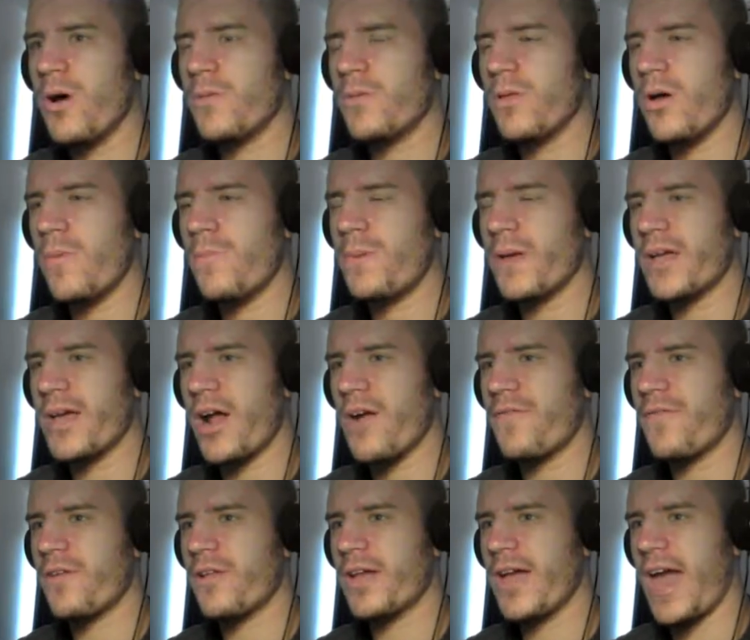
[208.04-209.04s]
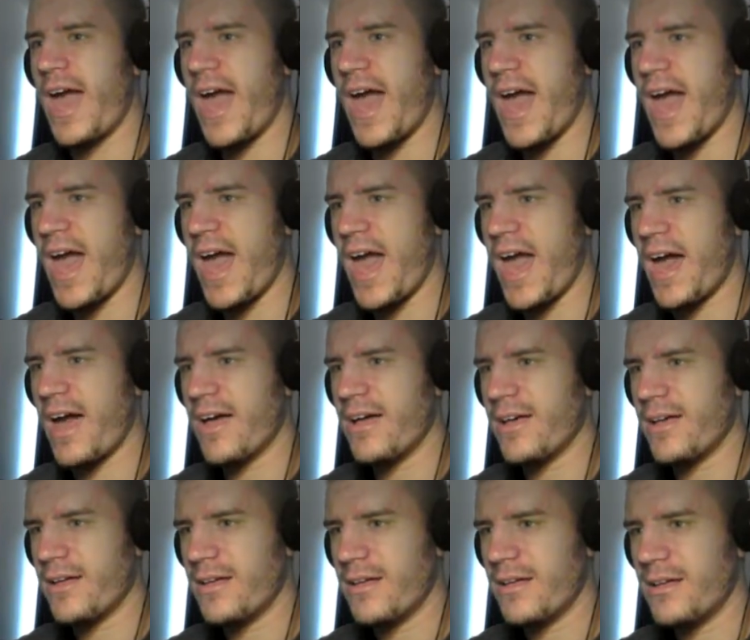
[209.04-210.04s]
no, be careful, yeah!
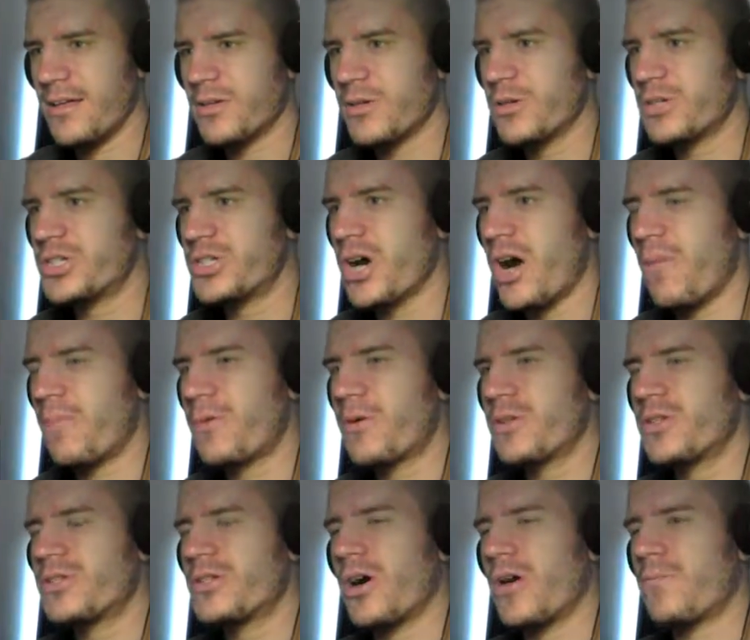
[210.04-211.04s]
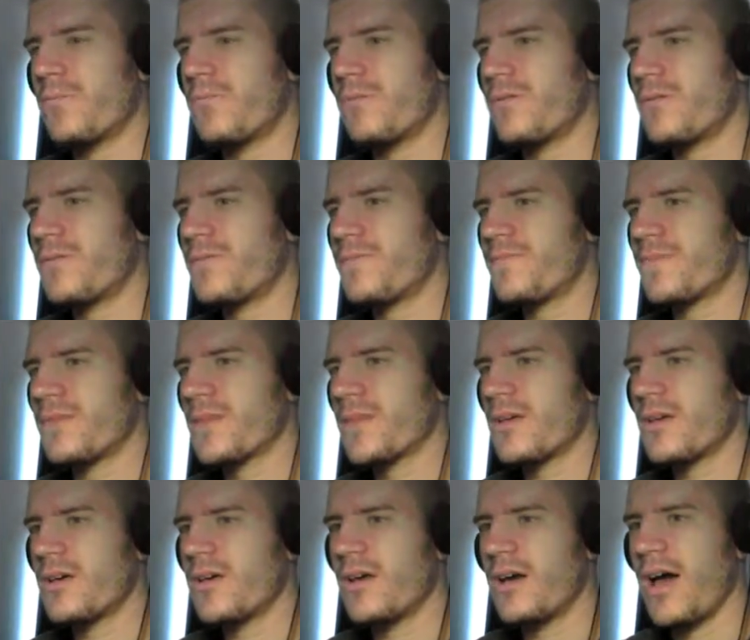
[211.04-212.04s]
Good job, good job.
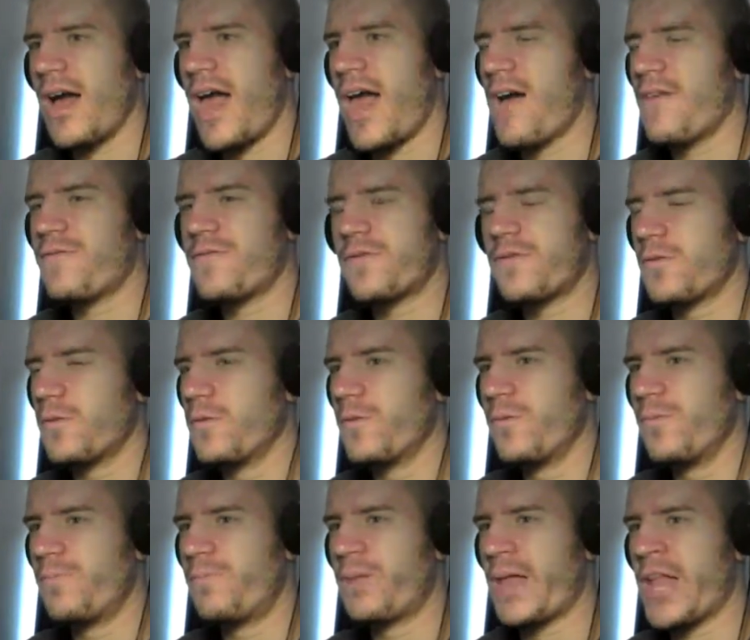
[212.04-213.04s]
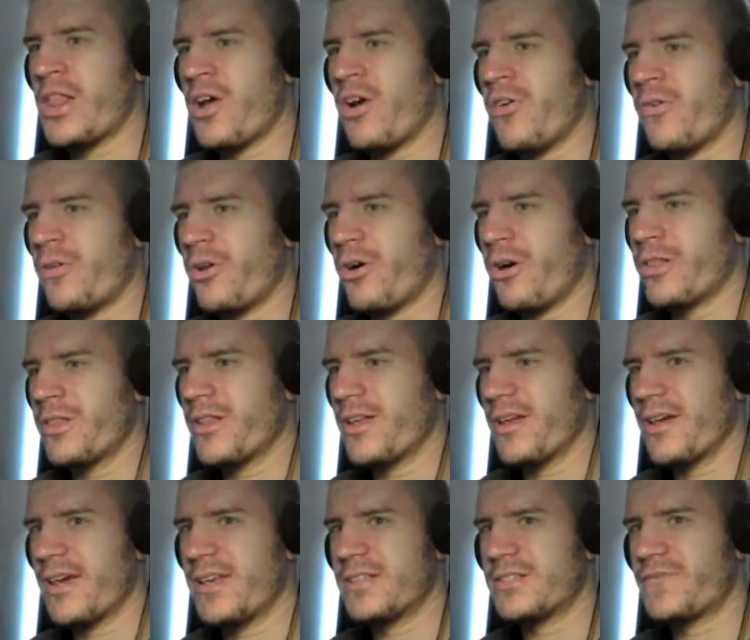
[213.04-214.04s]
I have to plan on, on
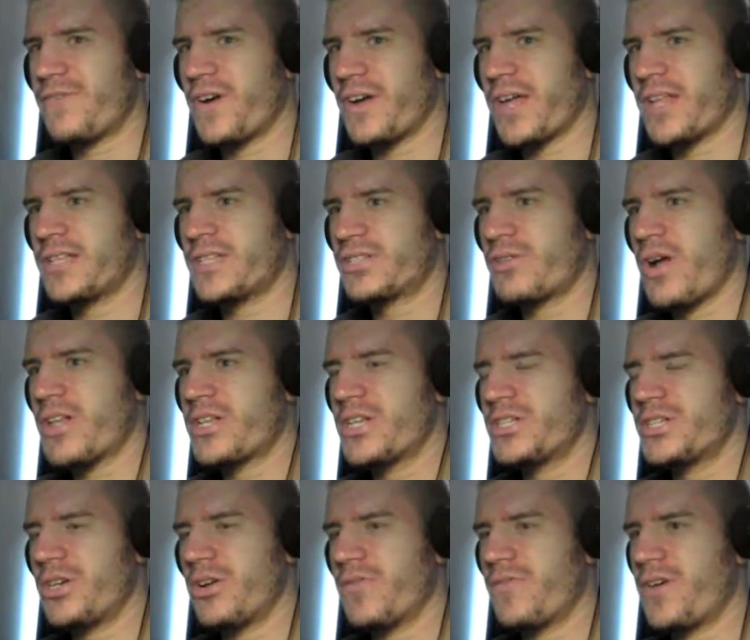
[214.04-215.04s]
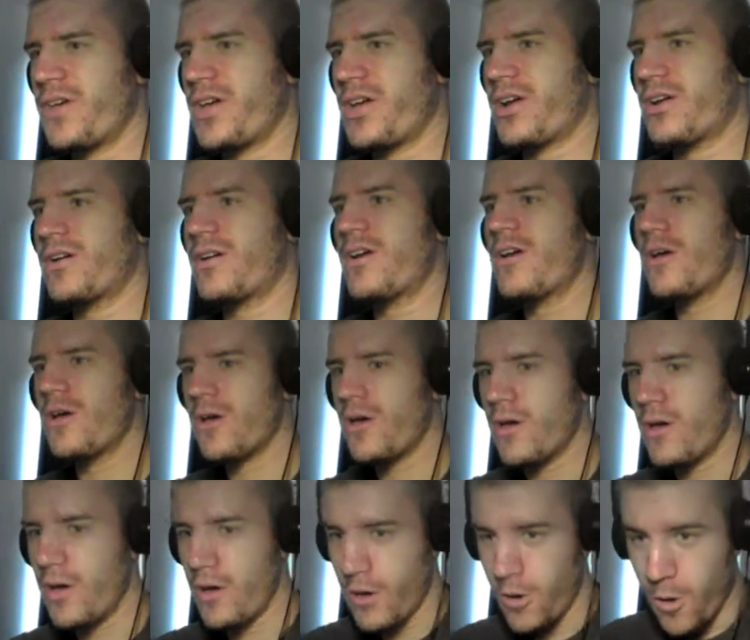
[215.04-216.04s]
his fucking strategy over here.
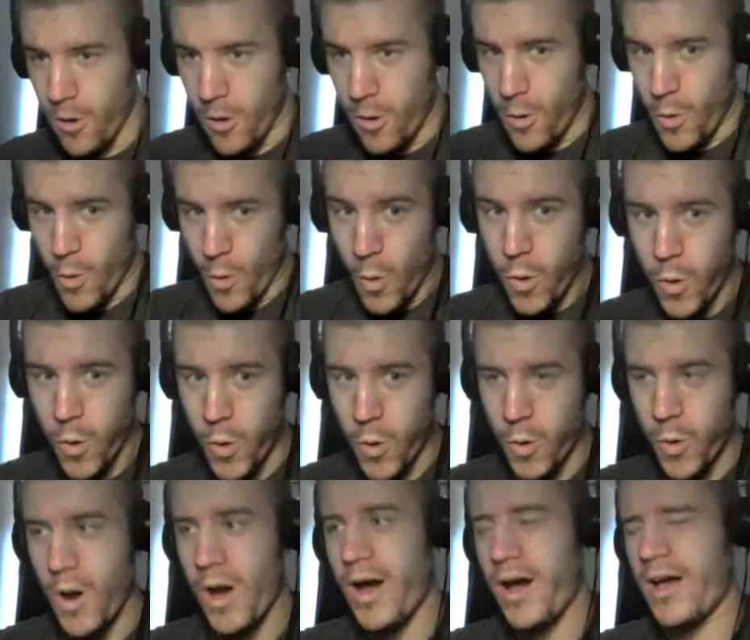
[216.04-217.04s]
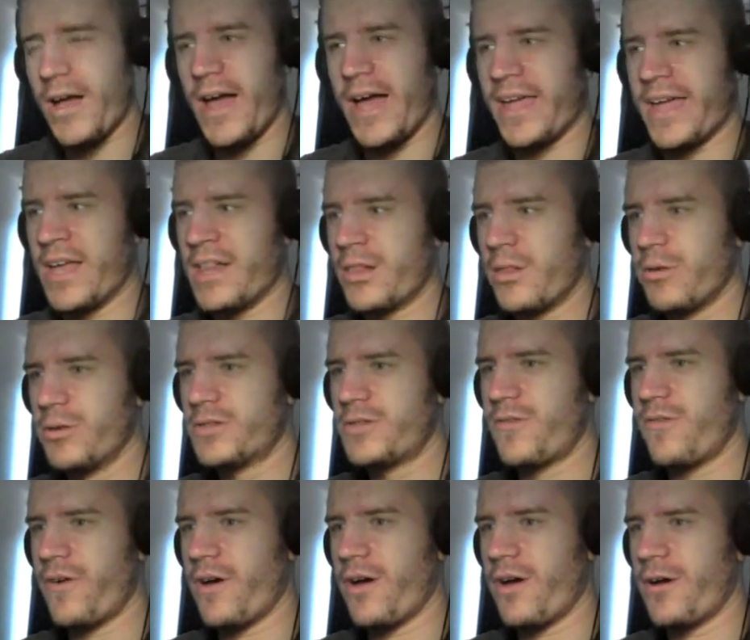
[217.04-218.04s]
Ooh, I can't
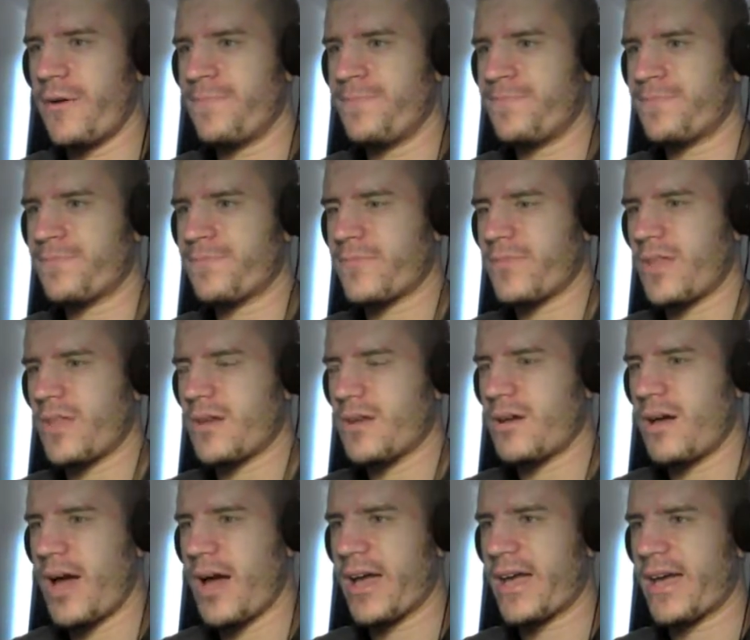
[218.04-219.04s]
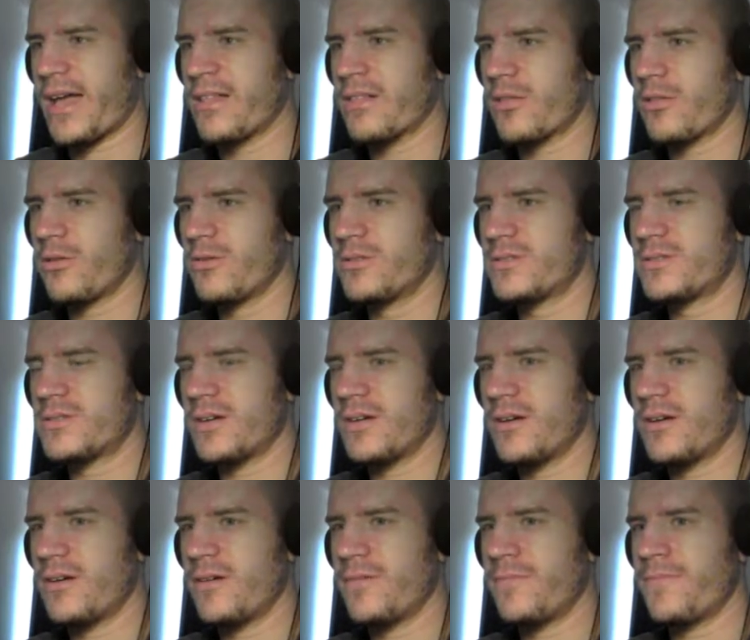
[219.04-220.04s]
lose um, I can't lose
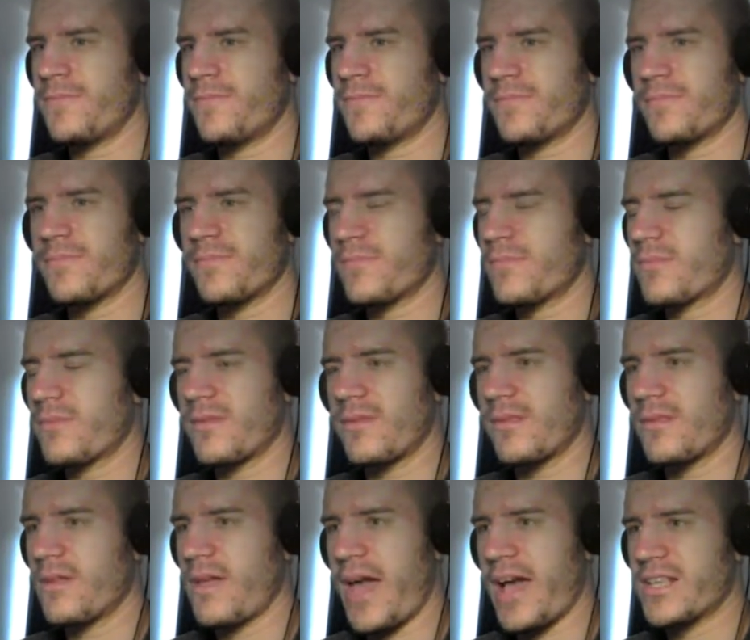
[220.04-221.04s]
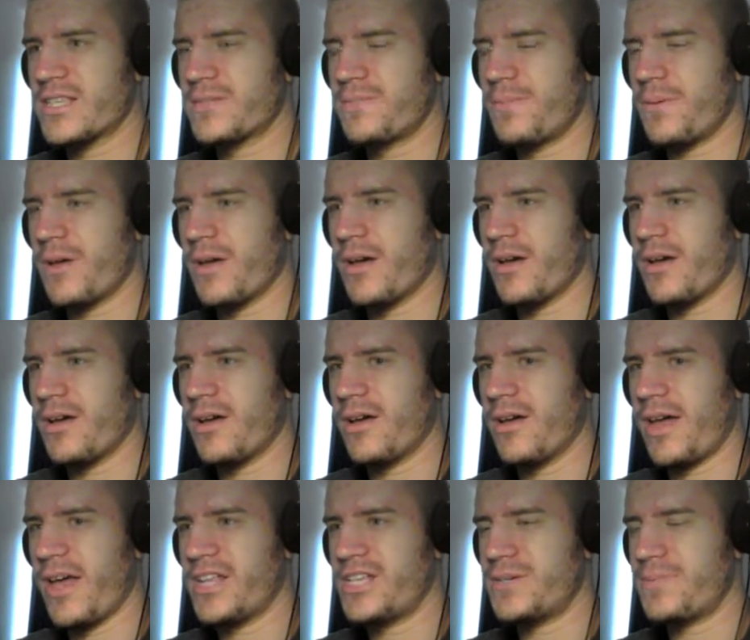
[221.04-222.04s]
um, X,
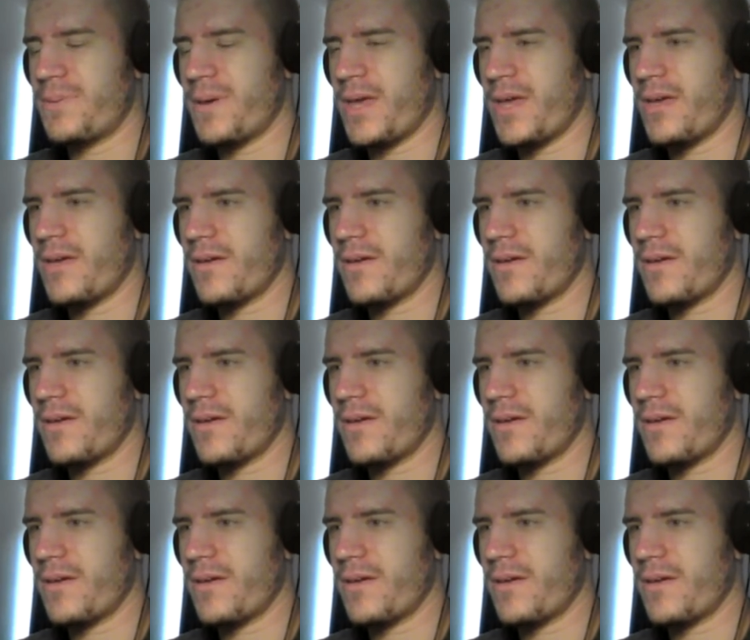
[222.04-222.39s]
uh, HP